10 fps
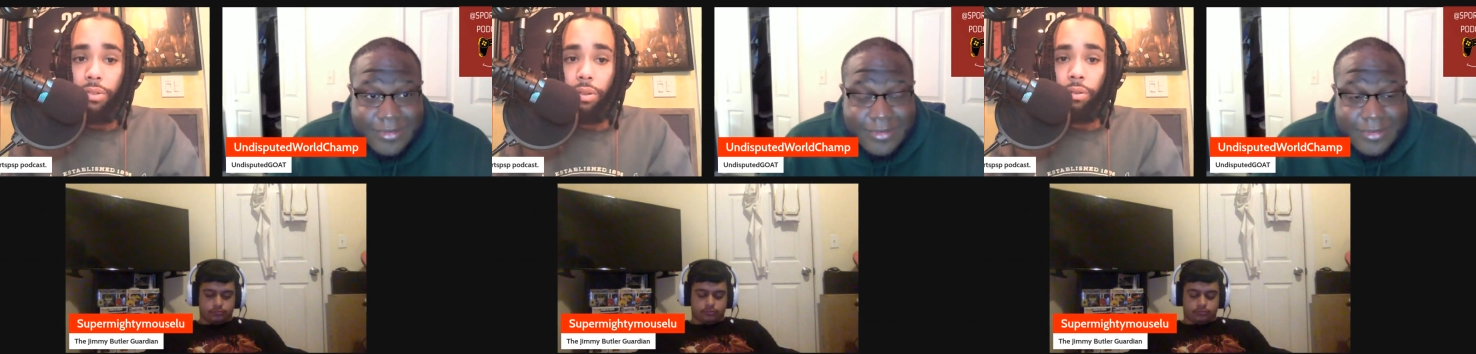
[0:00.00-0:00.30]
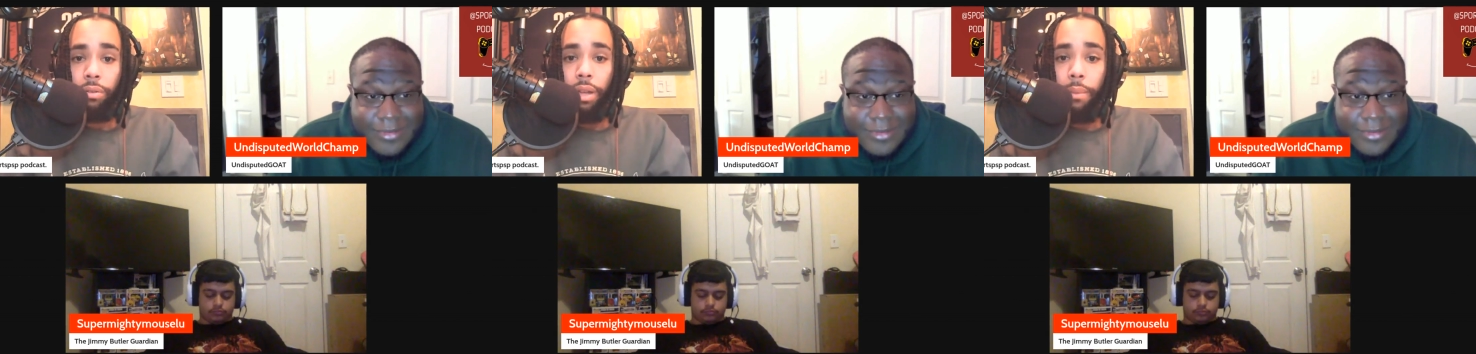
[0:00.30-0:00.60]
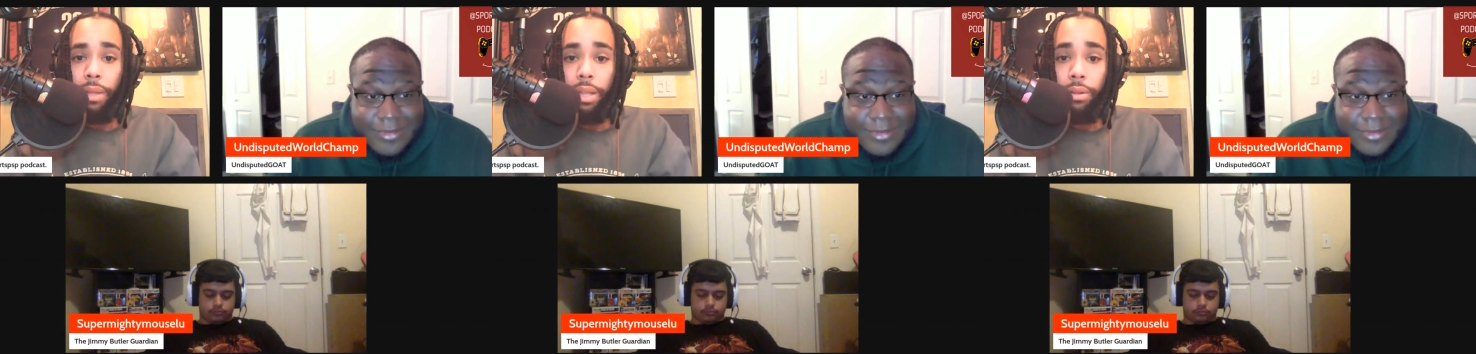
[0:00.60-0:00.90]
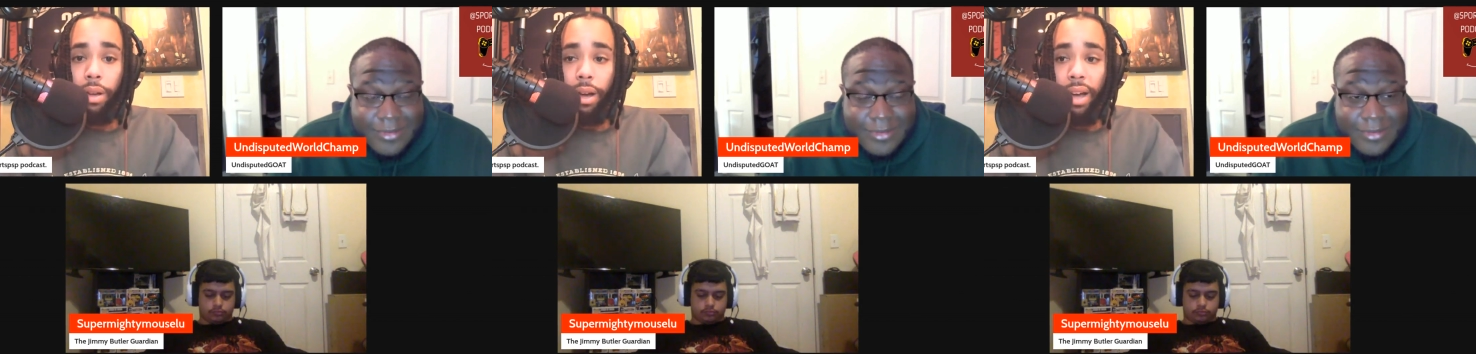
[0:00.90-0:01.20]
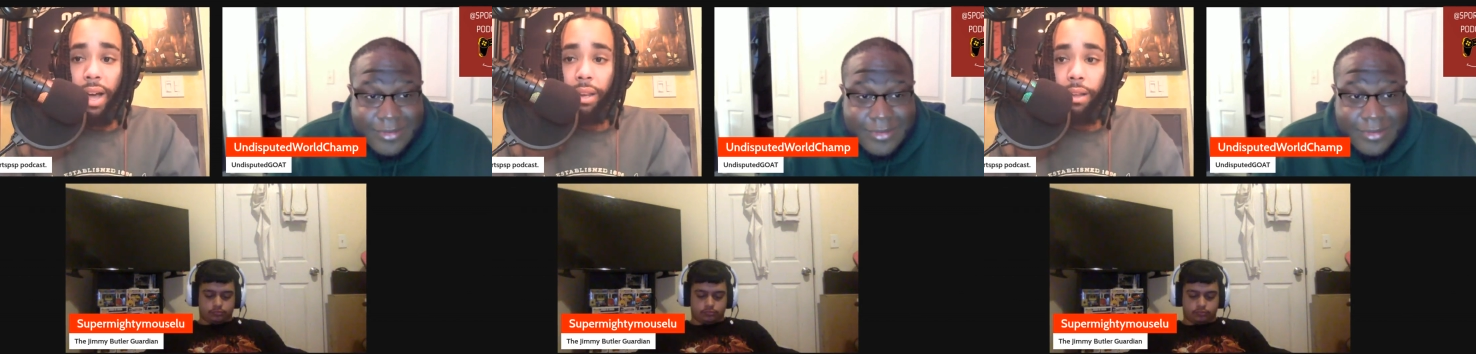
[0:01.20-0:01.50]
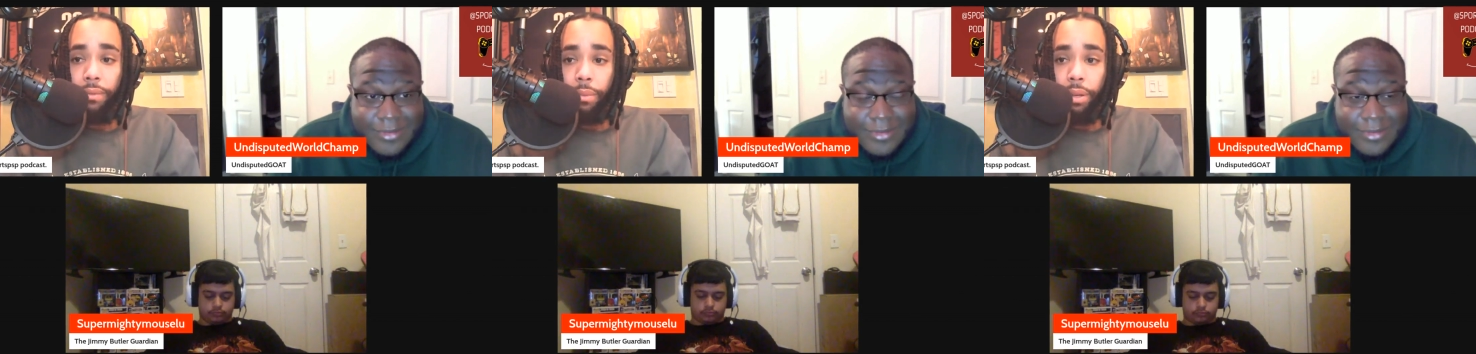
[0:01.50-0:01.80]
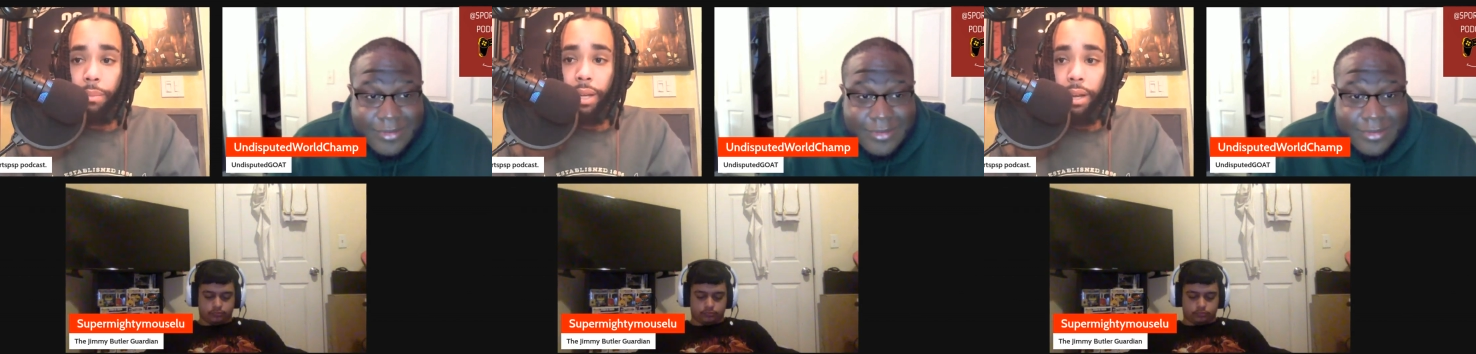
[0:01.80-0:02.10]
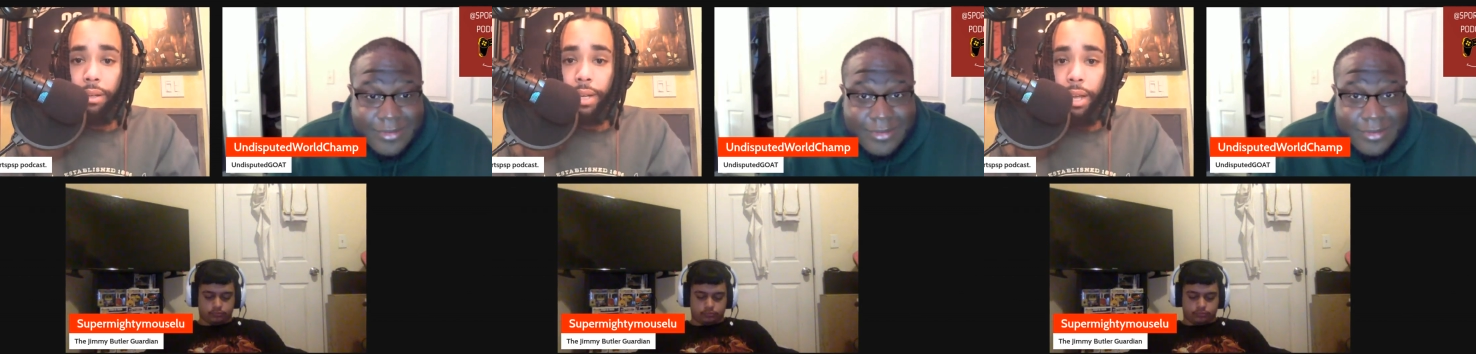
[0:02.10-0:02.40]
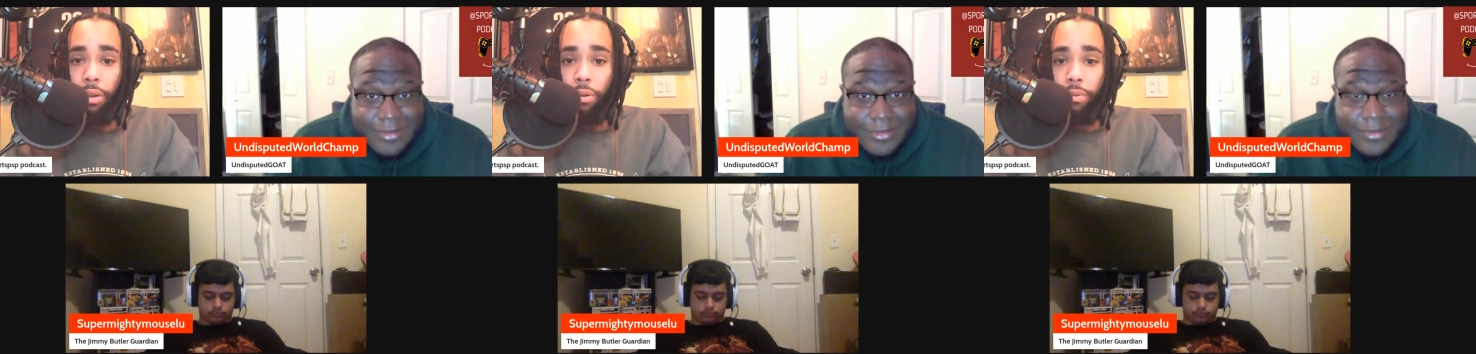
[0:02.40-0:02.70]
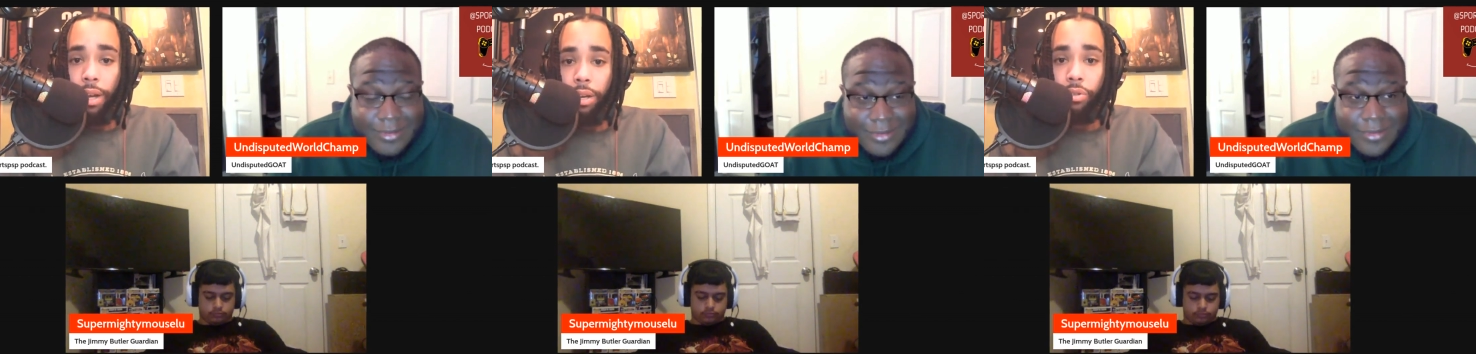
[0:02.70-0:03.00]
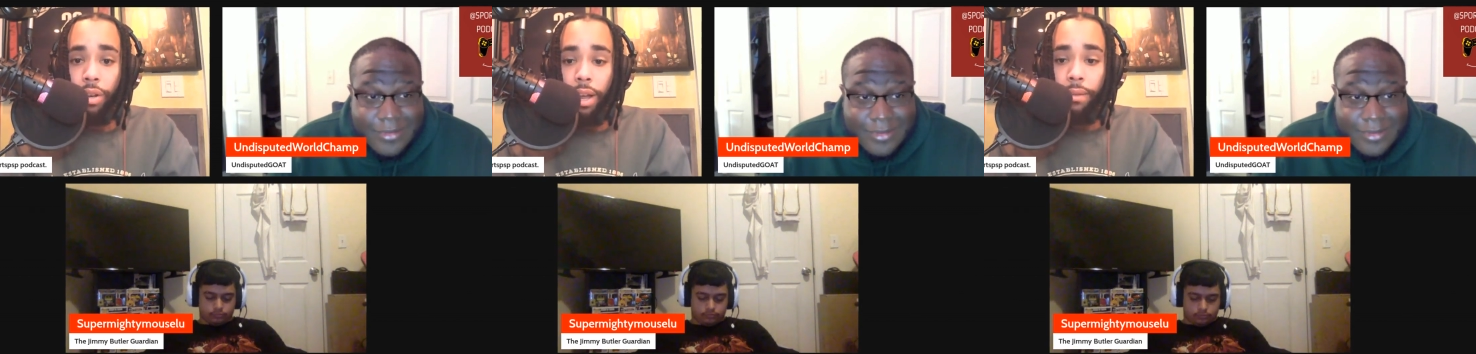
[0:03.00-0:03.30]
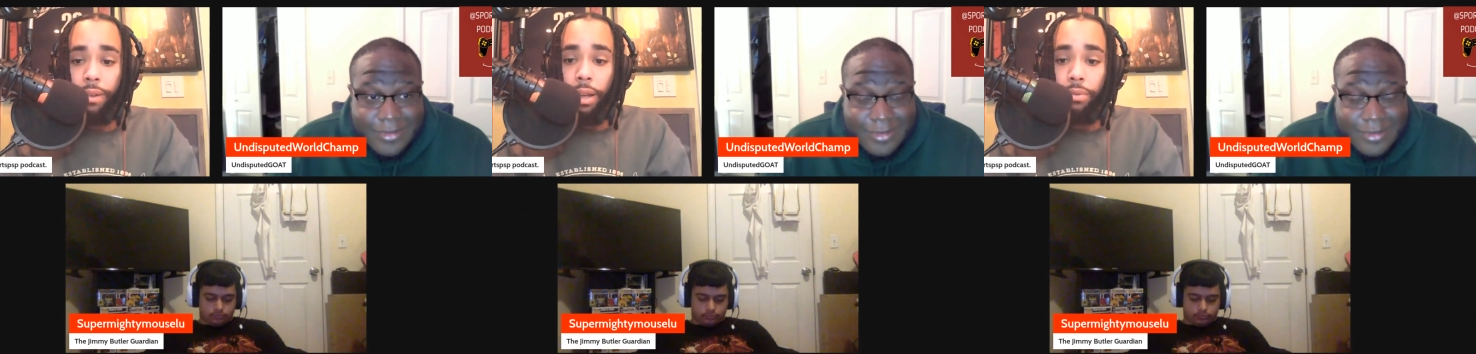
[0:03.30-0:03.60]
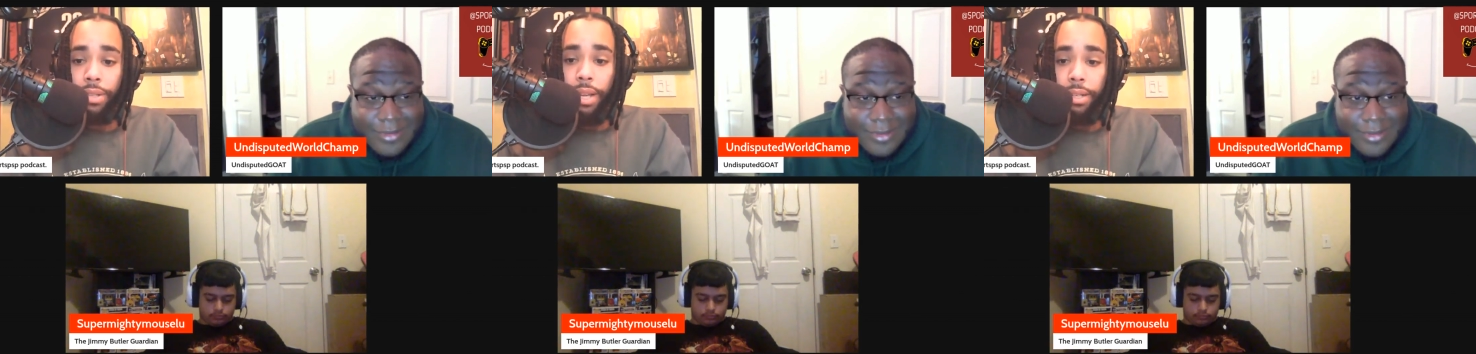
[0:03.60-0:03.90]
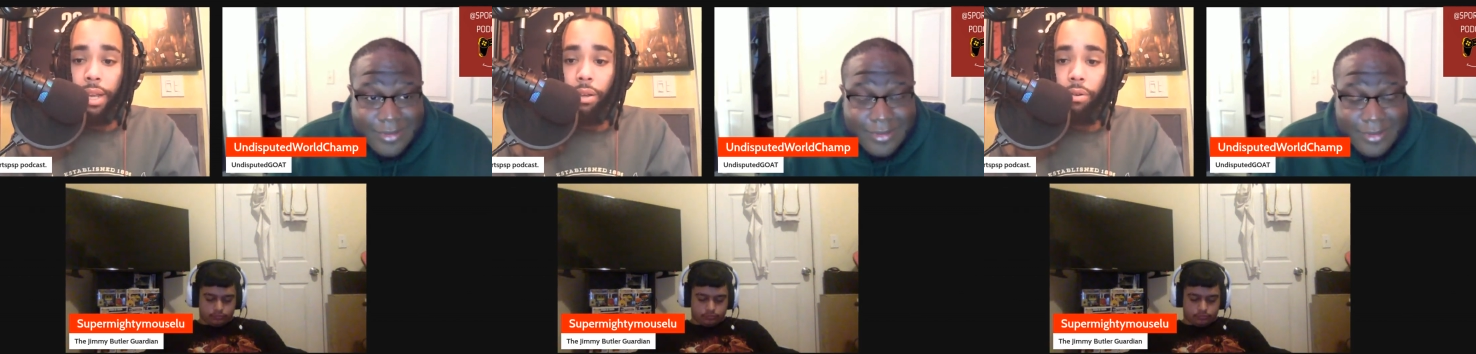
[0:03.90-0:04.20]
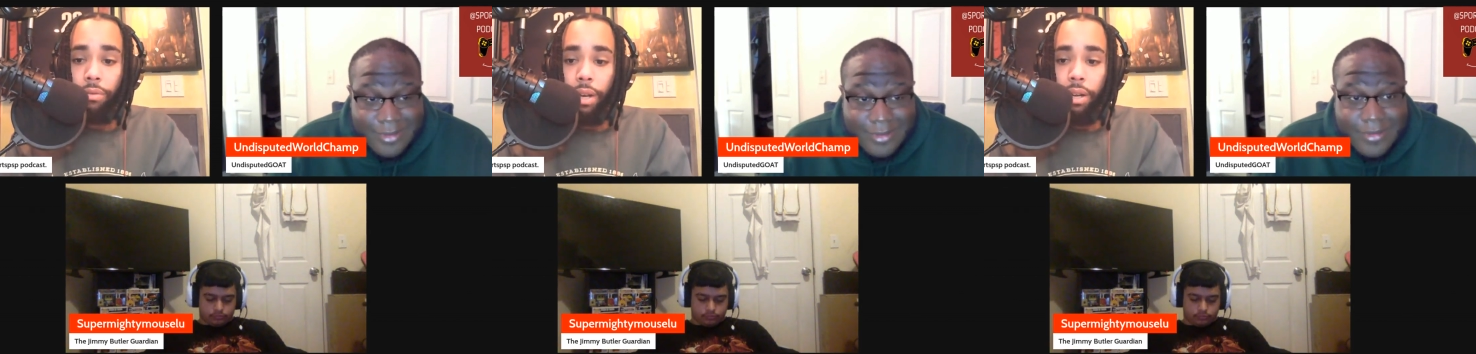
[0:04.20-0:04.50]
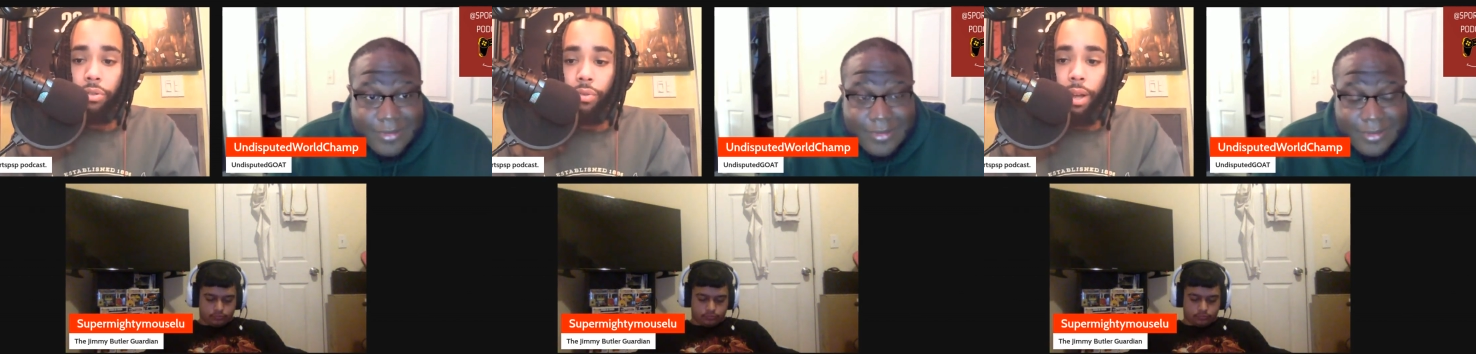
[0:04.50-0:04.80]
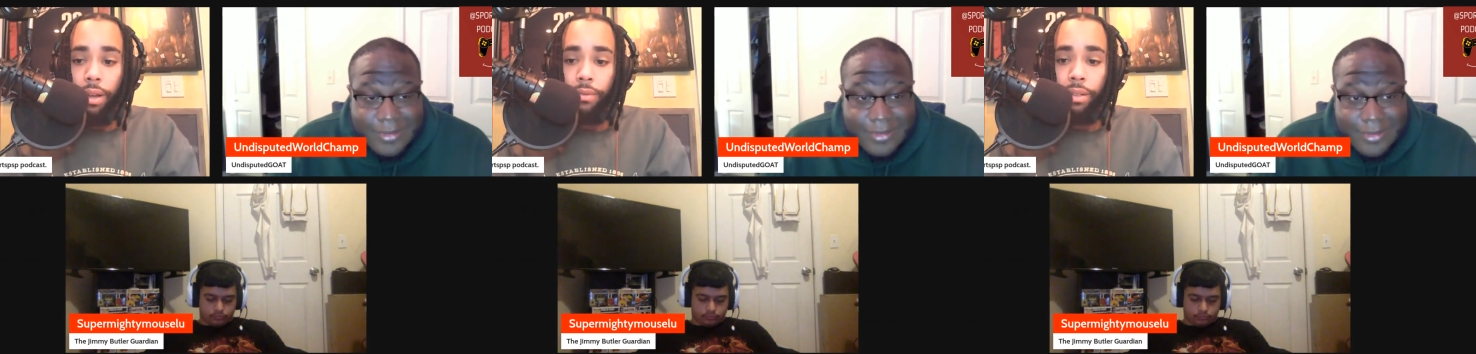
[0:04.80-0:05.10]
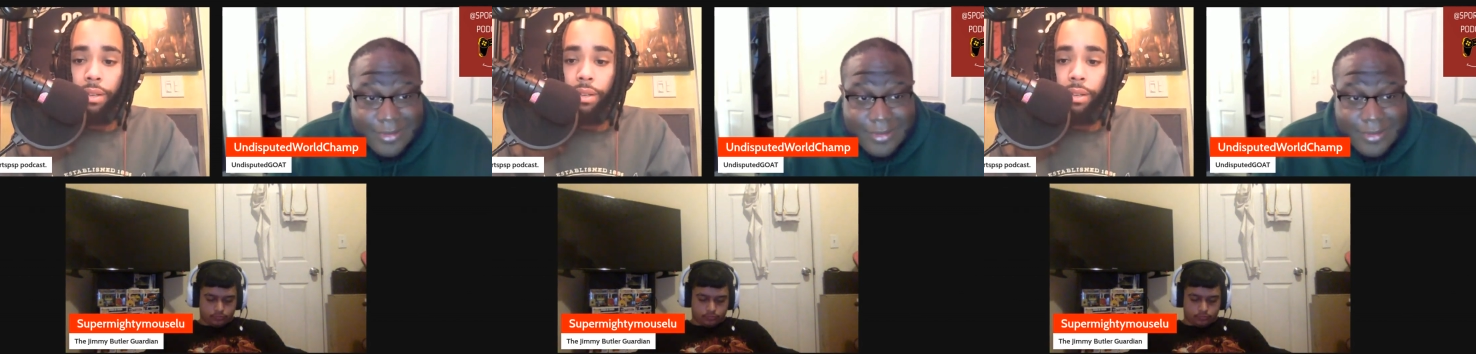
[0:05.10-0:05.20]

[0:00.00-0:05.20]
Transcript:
Speaker 1: though. I mean, he, I, I love them coming out of that 09 draft. I was at that 09 draft.